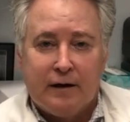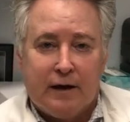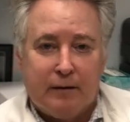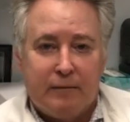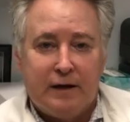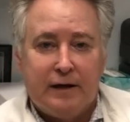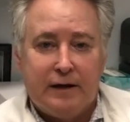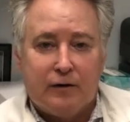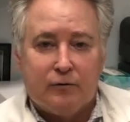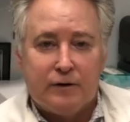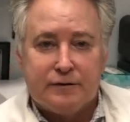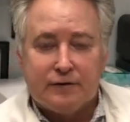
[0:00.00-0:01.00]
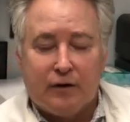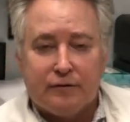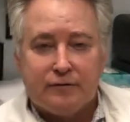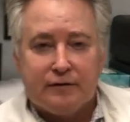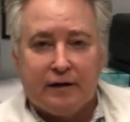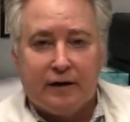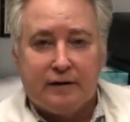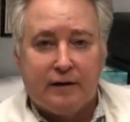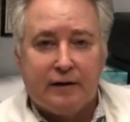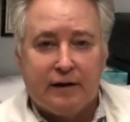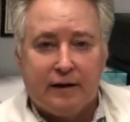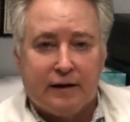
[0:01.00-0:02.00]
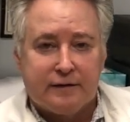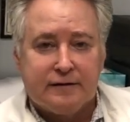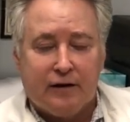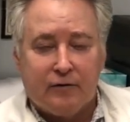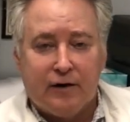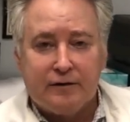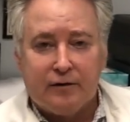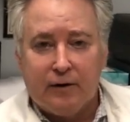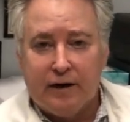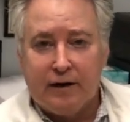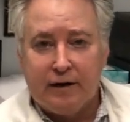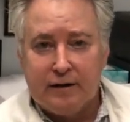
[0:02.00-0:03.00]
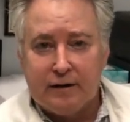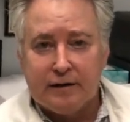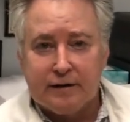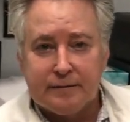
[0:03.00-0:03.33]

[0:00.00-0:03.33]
immediate results and accelerate the rate of healing.